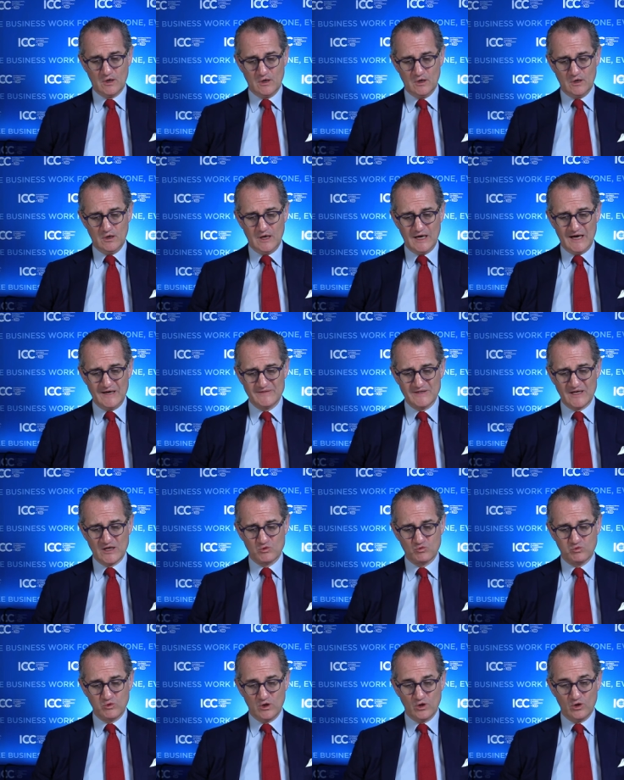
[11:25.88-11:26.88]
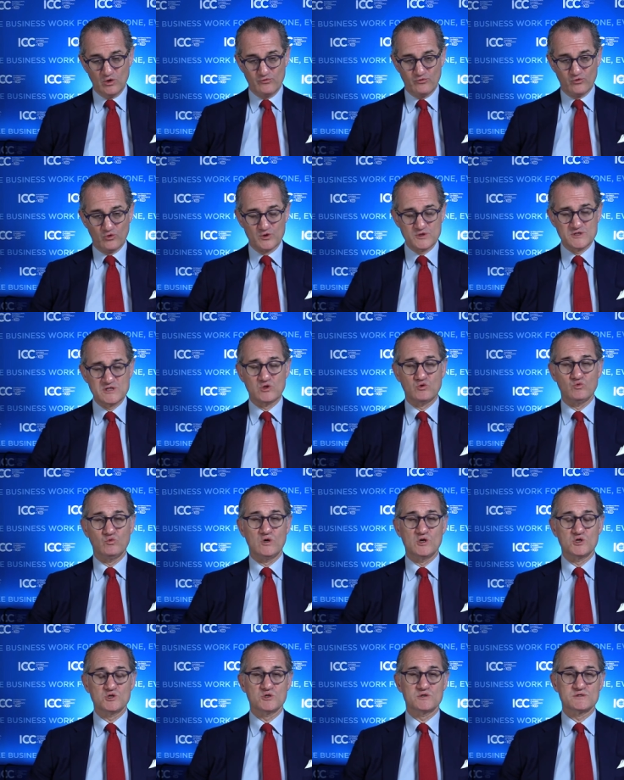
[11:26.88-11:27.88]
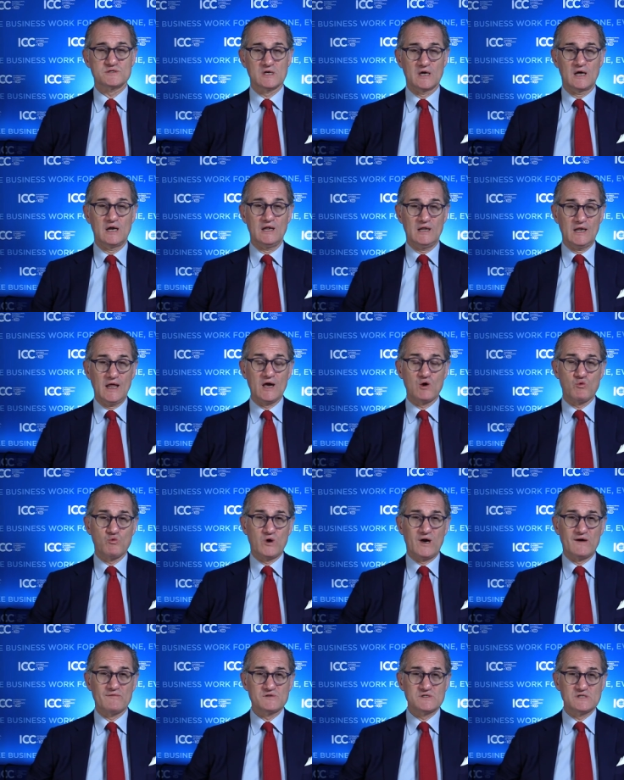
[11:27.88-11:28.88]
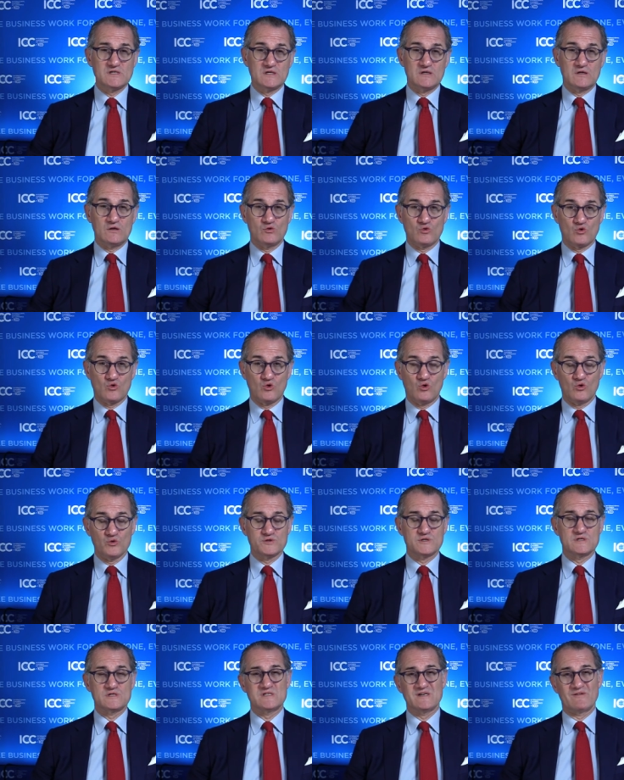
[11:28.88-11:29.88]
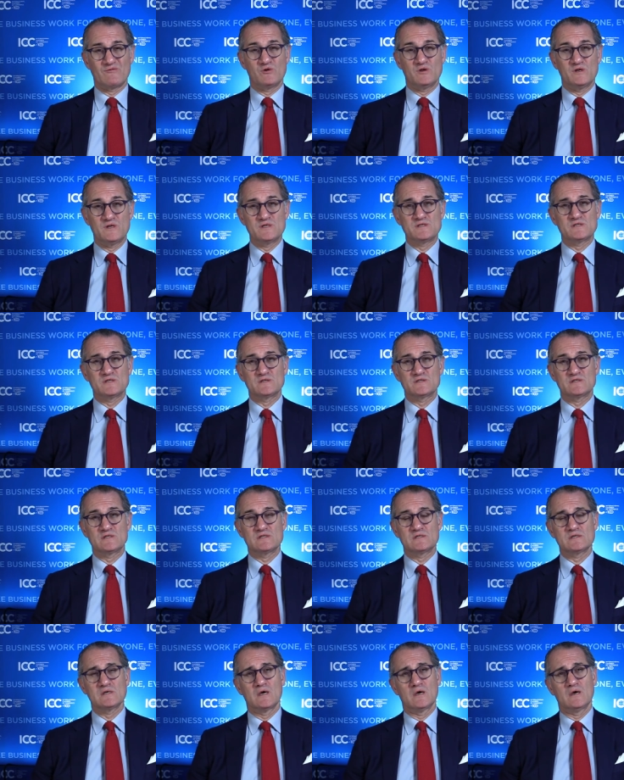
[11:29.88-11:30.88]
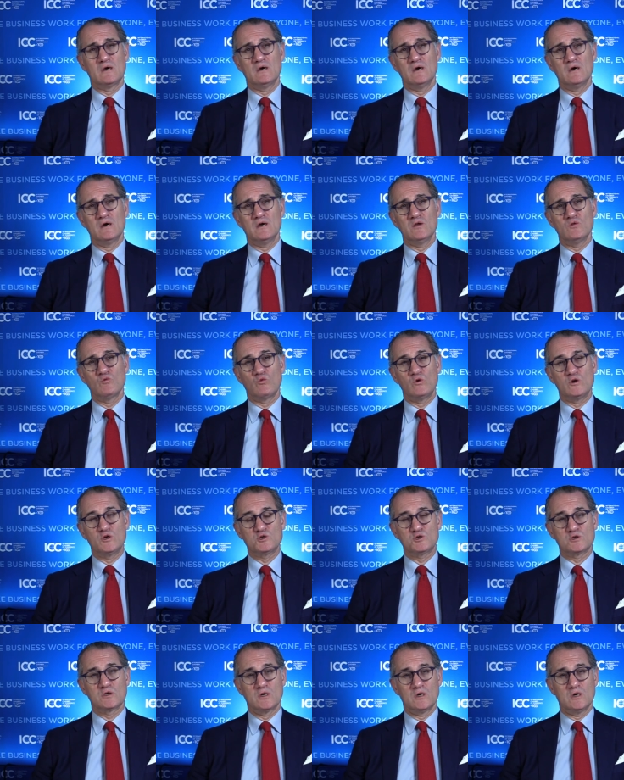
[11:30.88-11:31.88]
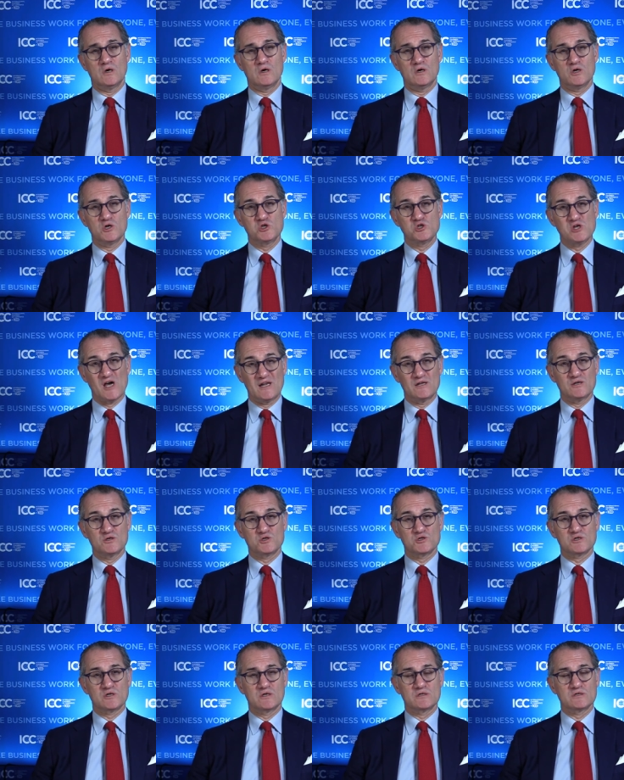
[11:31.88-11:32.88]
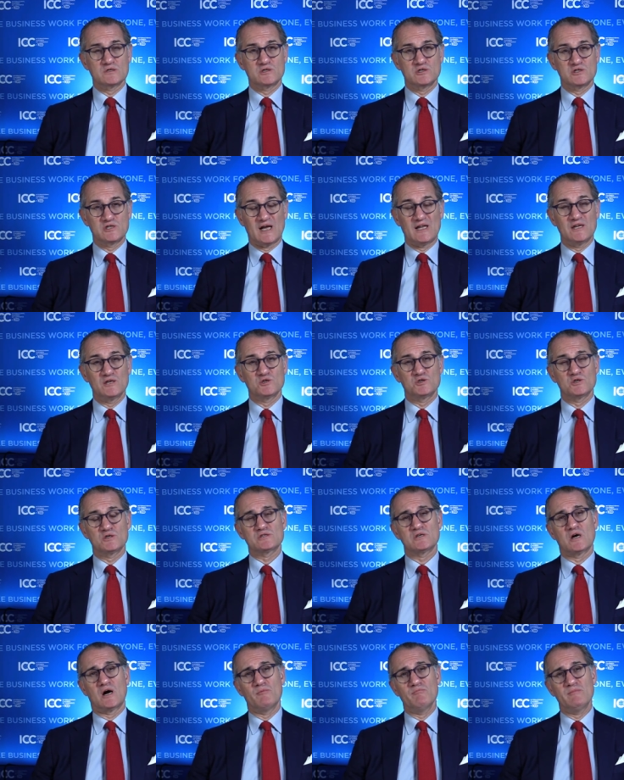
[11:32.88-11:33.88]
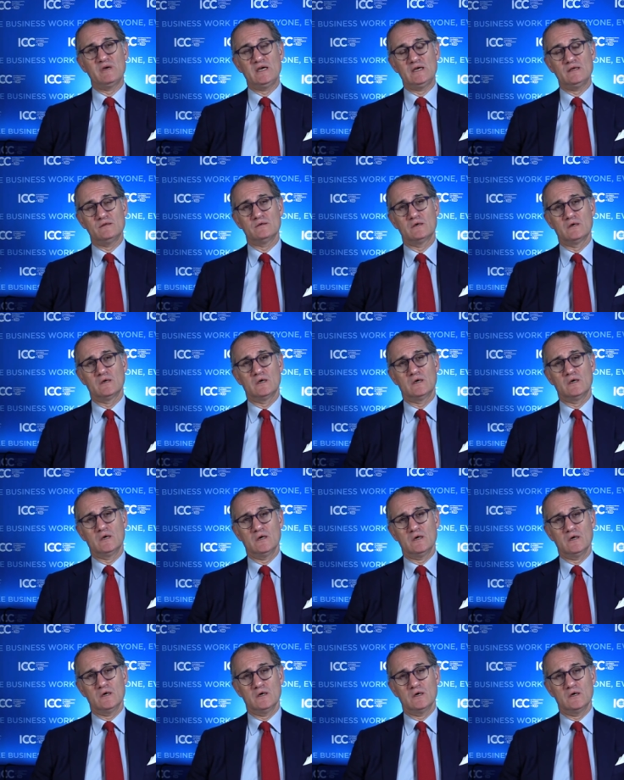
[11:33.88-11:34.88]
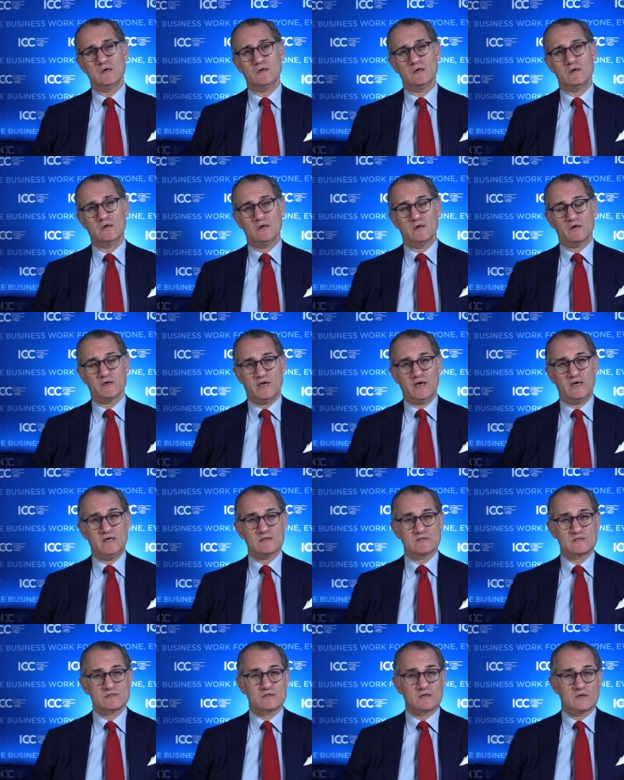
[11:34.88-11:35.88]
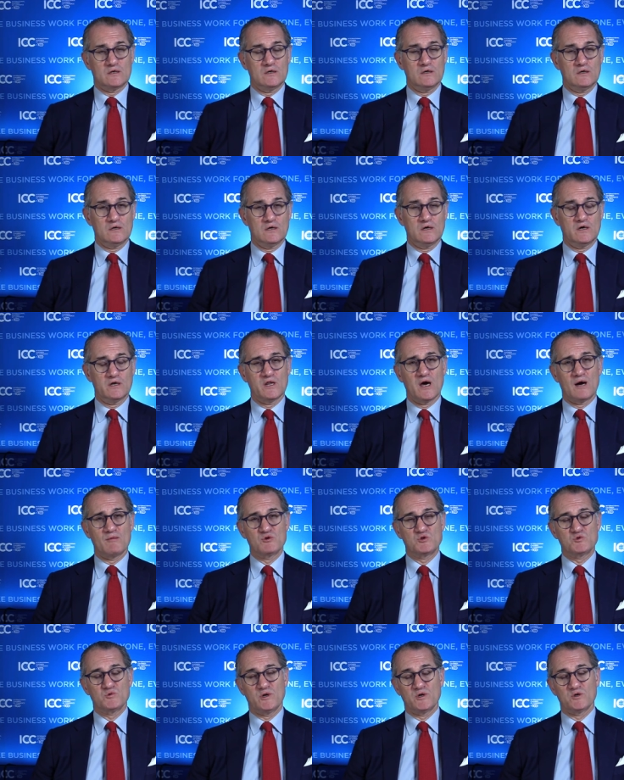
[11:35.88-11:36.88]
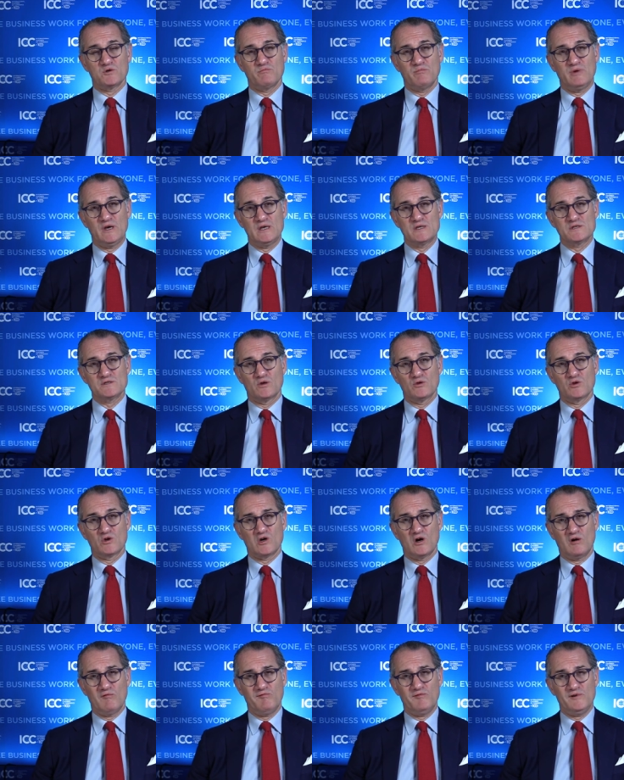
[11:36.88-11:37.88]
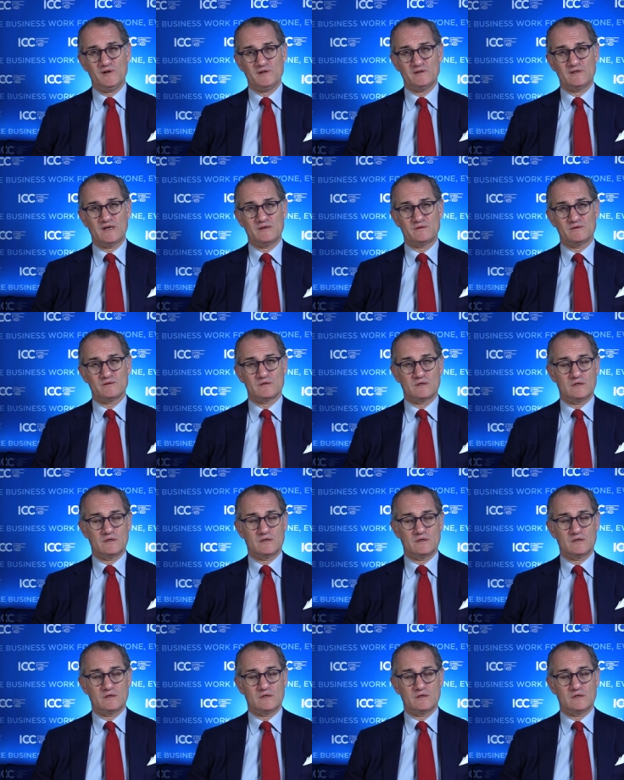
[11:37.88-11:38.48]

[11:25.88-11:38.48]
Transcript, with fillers: uh, and that will avoid situations like we have seen in the court in several instances uh, in which uh, challenge, challenges are made uh, uh, against uh, an arbitrator based on a conflict that